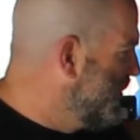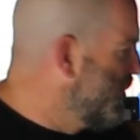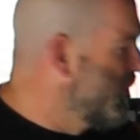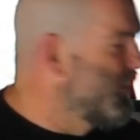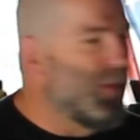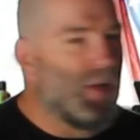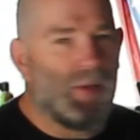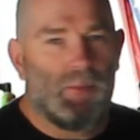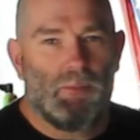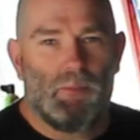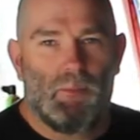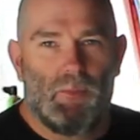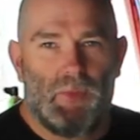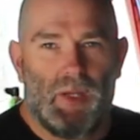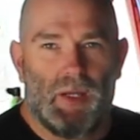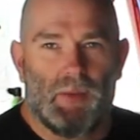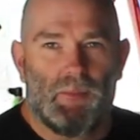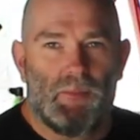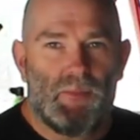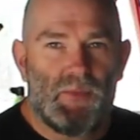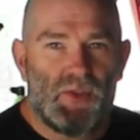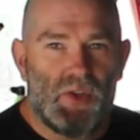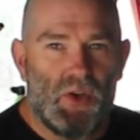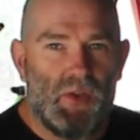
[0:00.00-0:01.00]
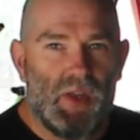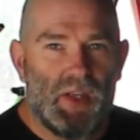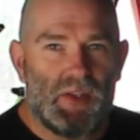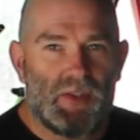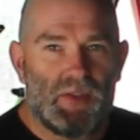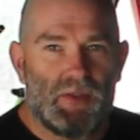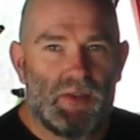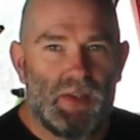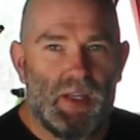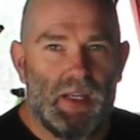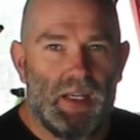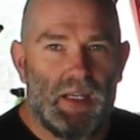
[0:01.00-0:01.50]
But yeah, so
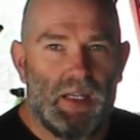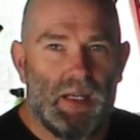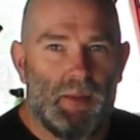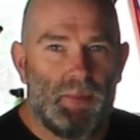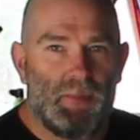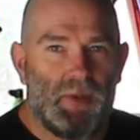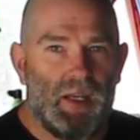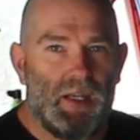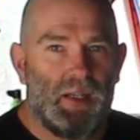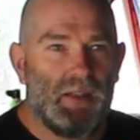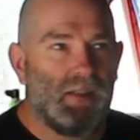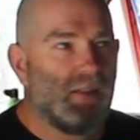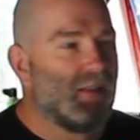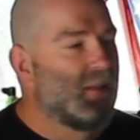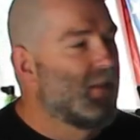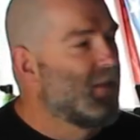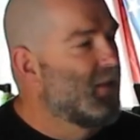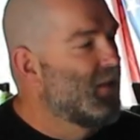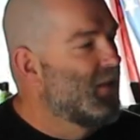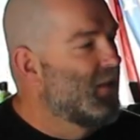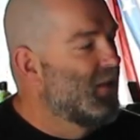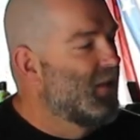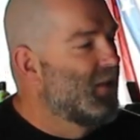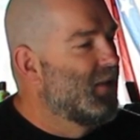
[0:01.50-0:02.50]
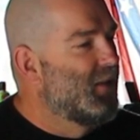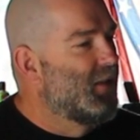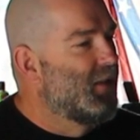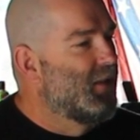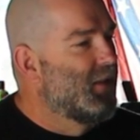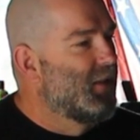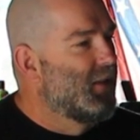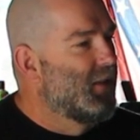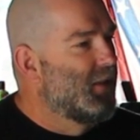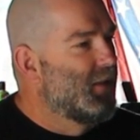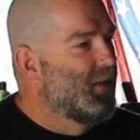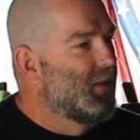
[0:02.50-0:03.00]
that's the update.
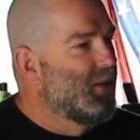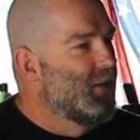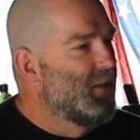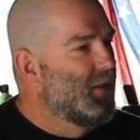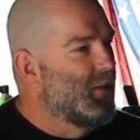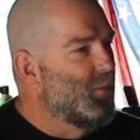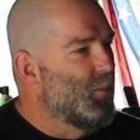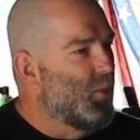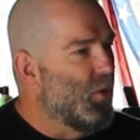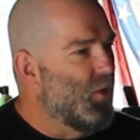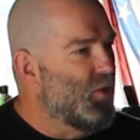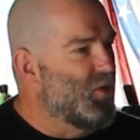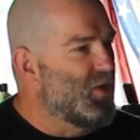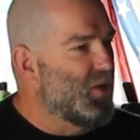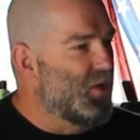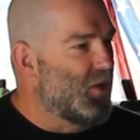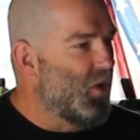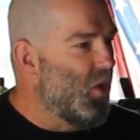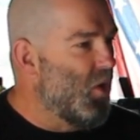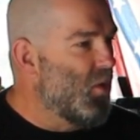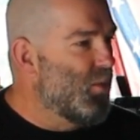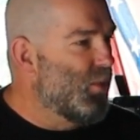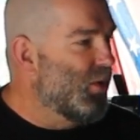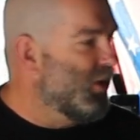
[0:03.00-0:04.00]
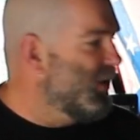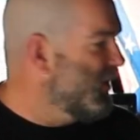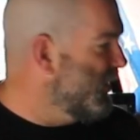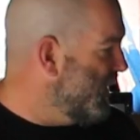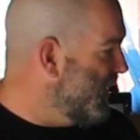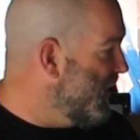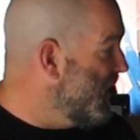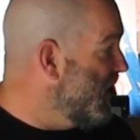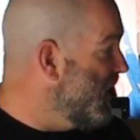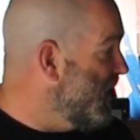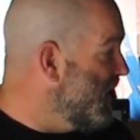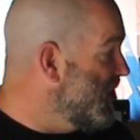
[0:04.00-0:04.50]
Project Cobra
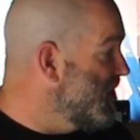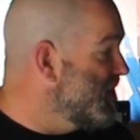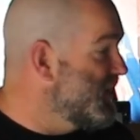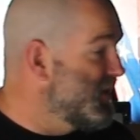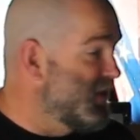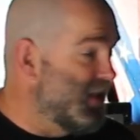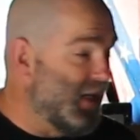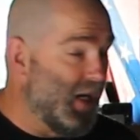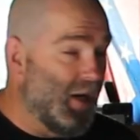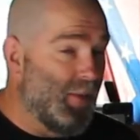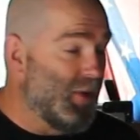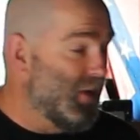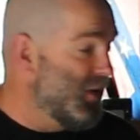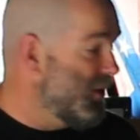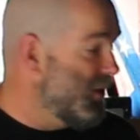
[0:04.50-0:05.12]
is coming